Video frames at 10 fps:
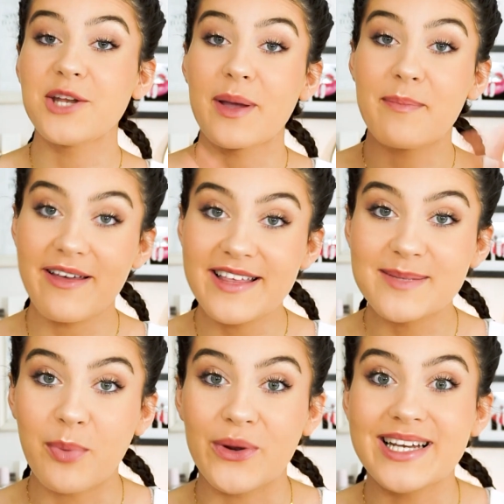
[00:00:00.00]
Anyway, by this
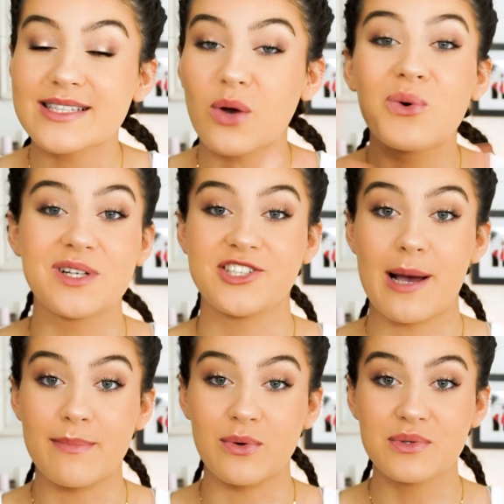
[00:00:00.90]
point it's all a
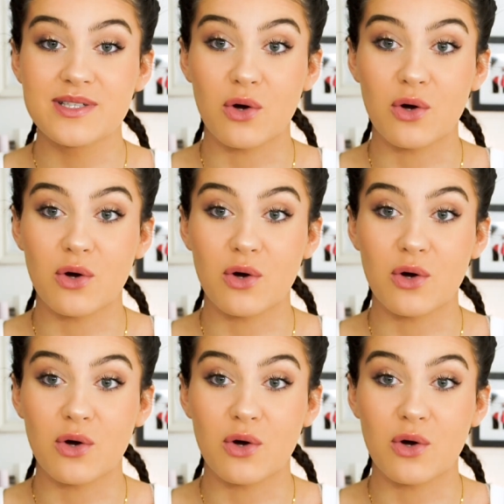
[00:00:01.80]
shambles